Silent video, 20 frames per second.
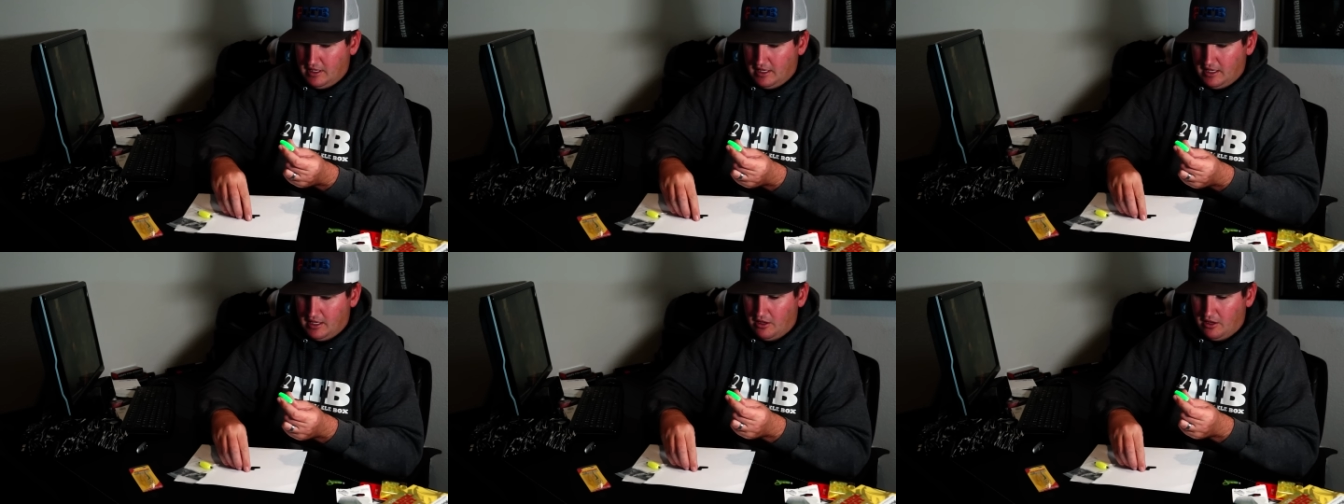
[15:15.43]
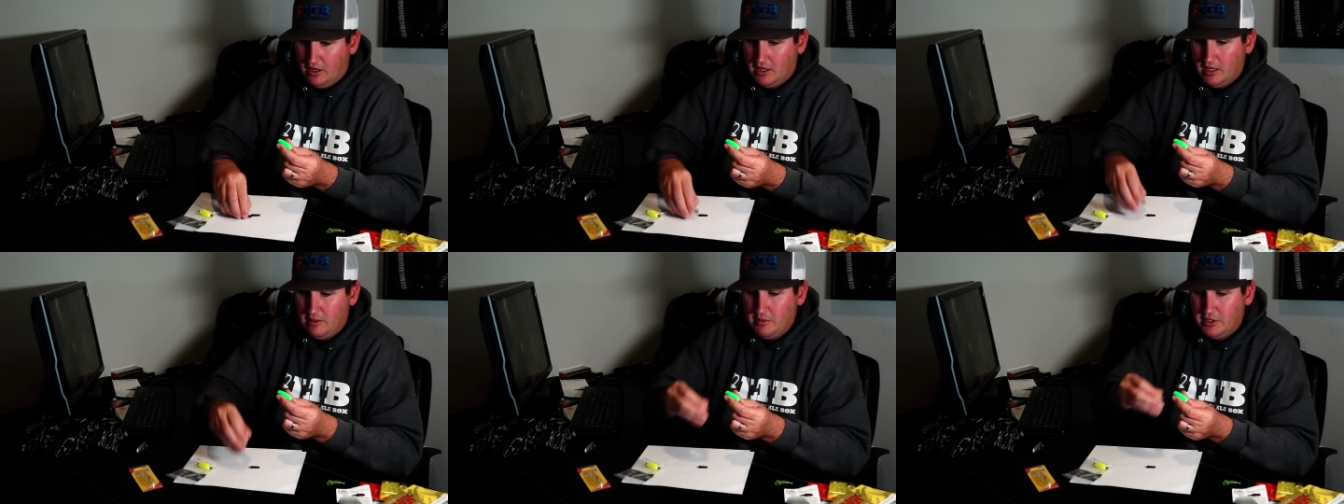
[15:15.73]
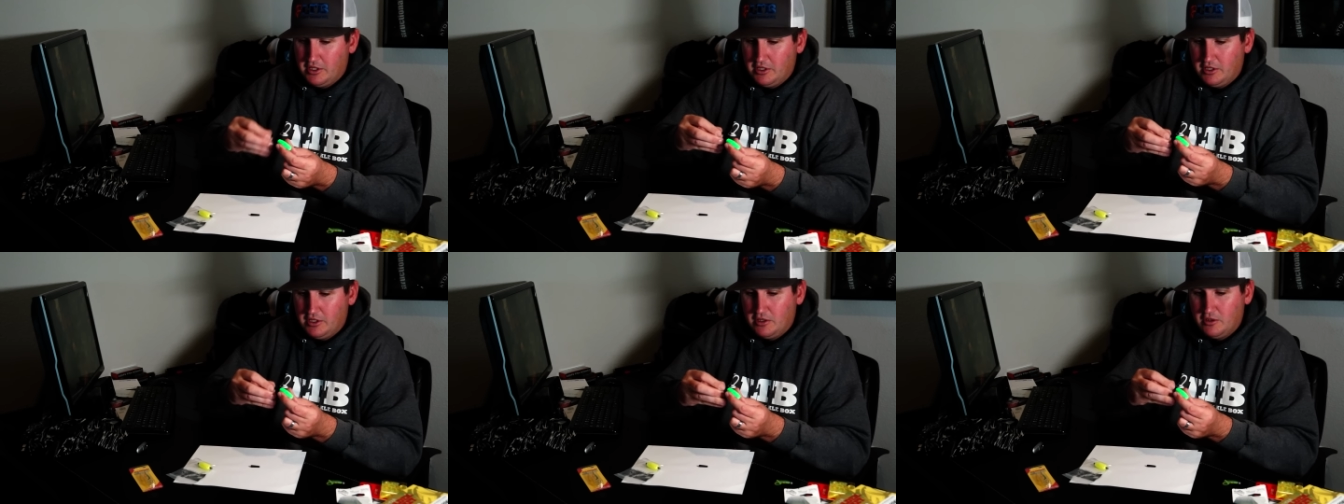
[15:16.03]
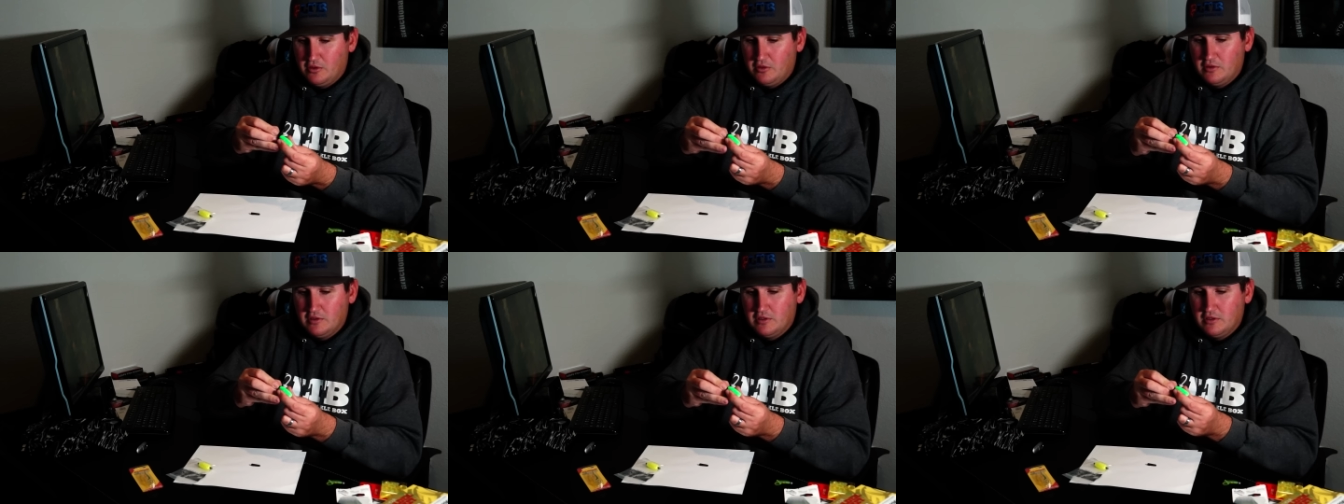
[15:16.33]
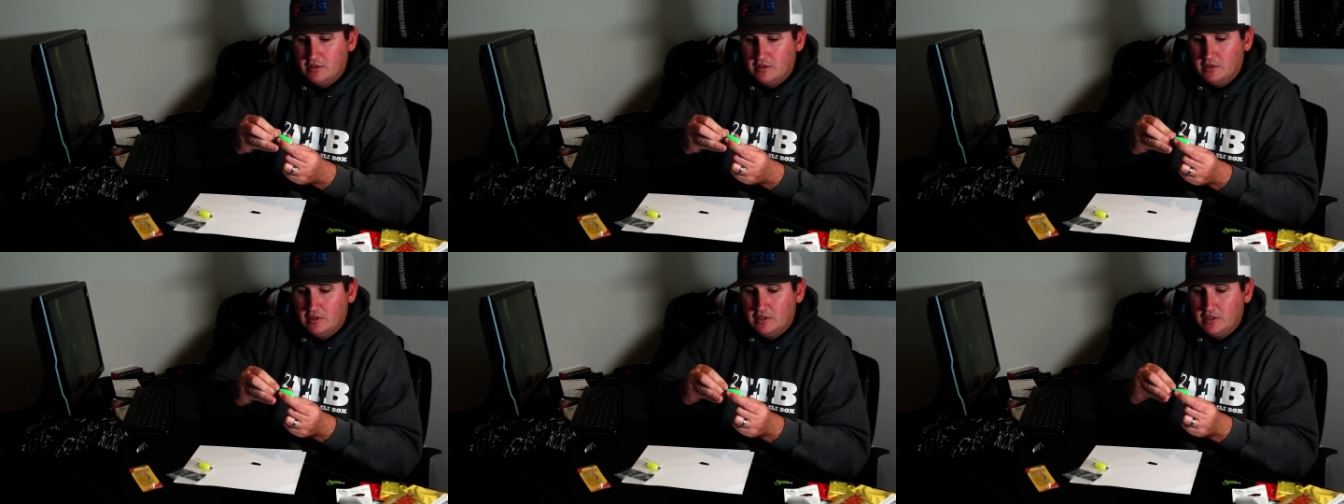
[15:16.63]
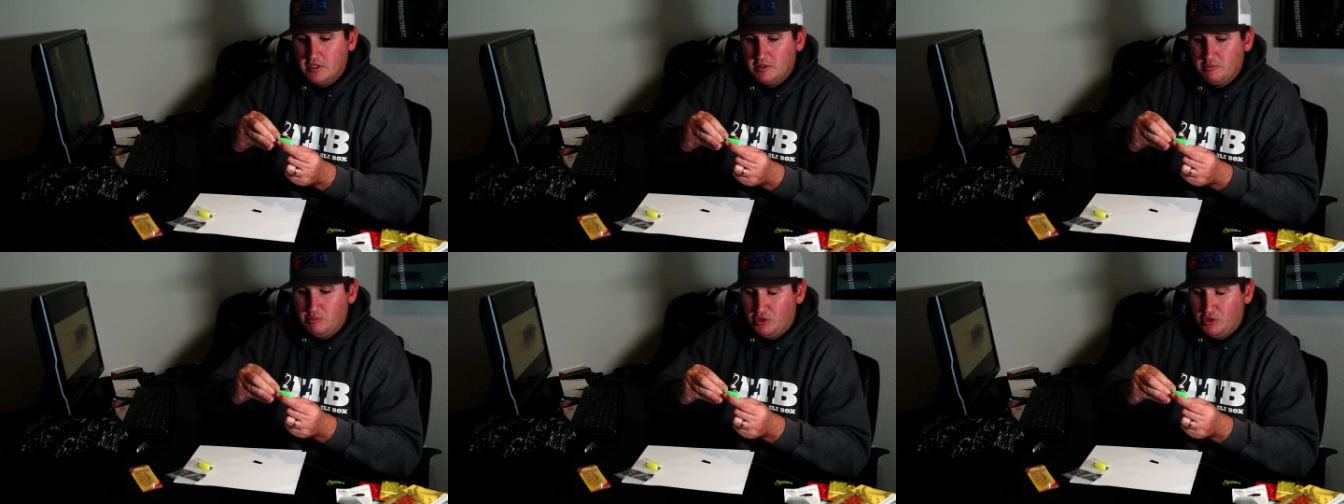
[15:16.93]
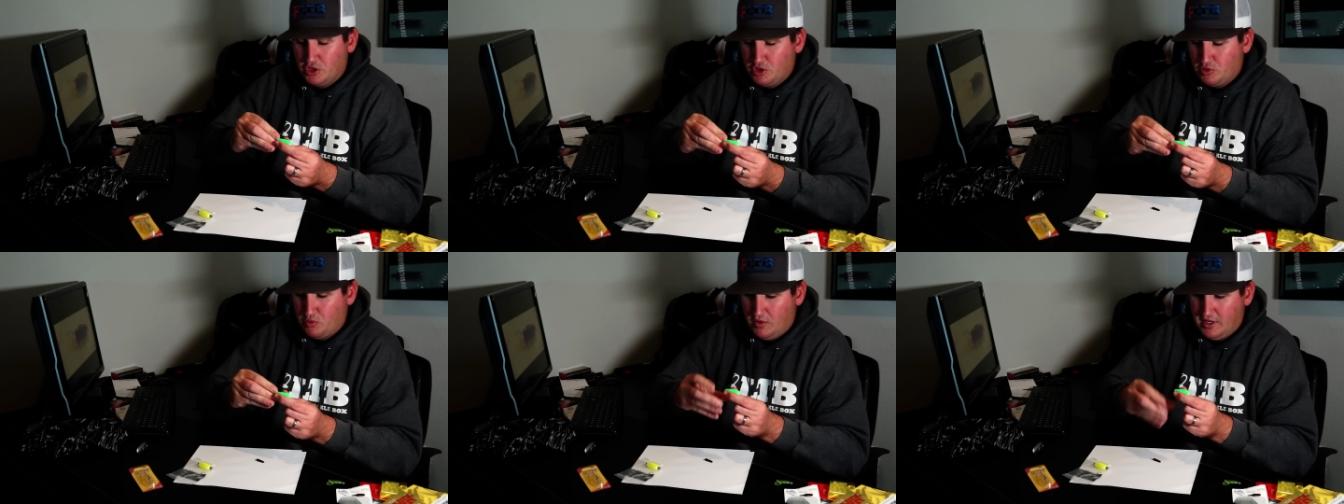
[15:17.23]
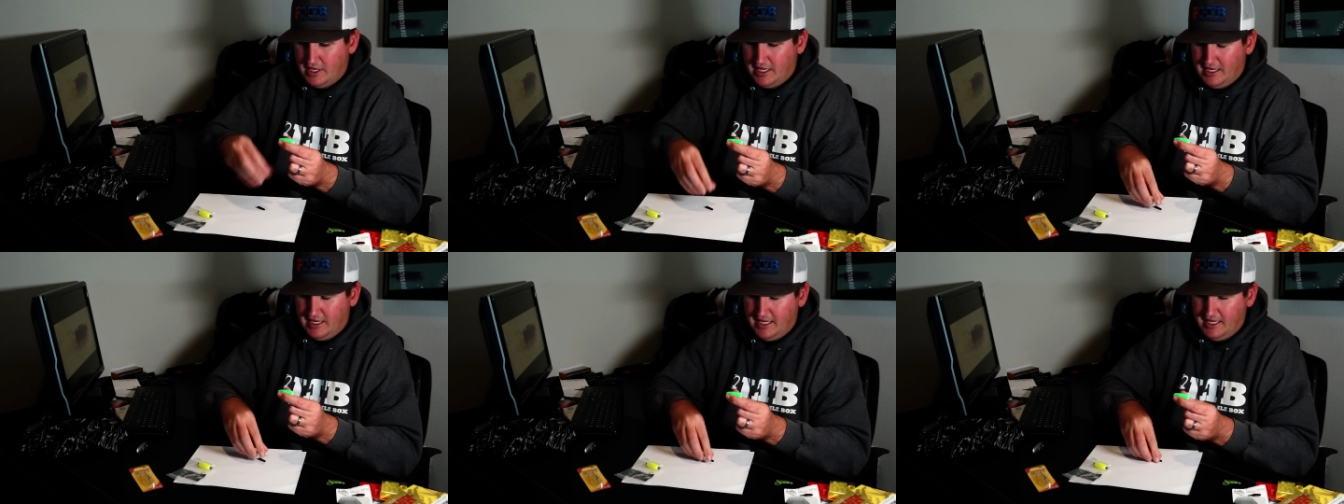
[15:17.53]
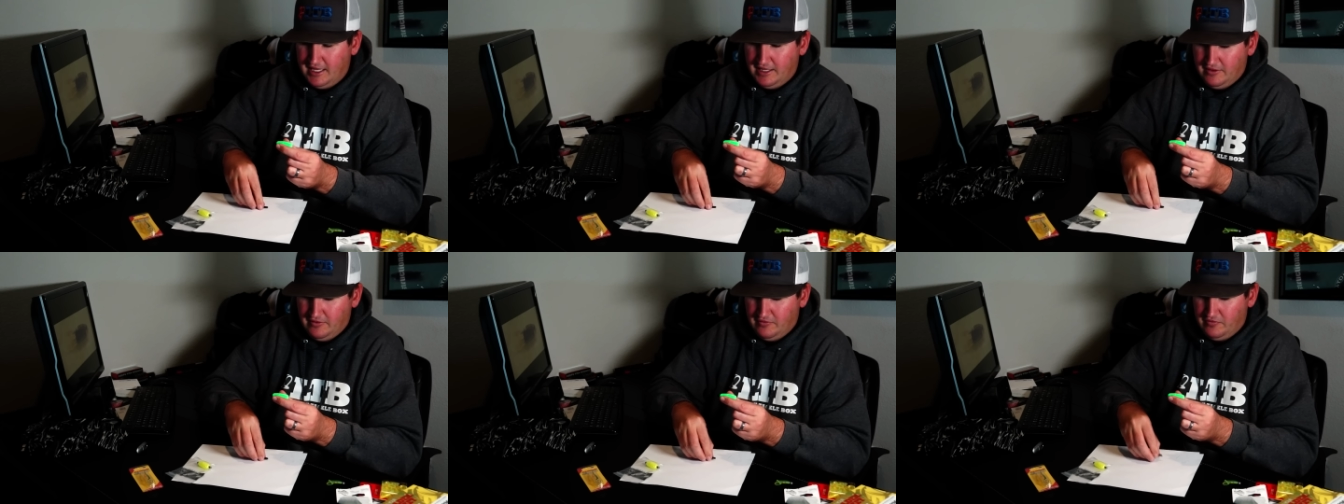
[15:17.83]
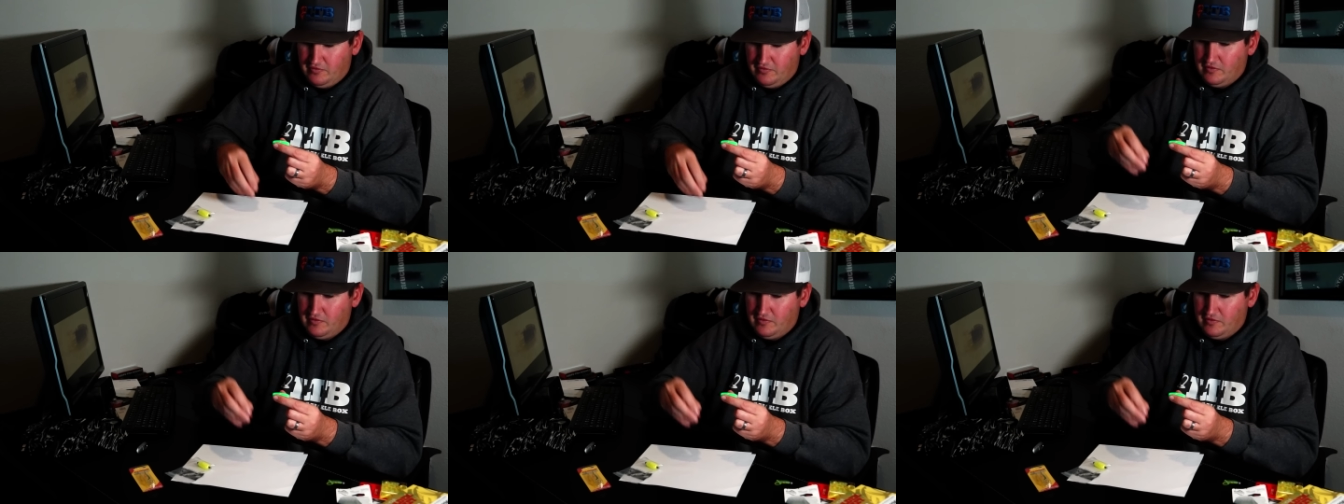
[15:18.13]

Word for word: and all I'm gonna do is push one end in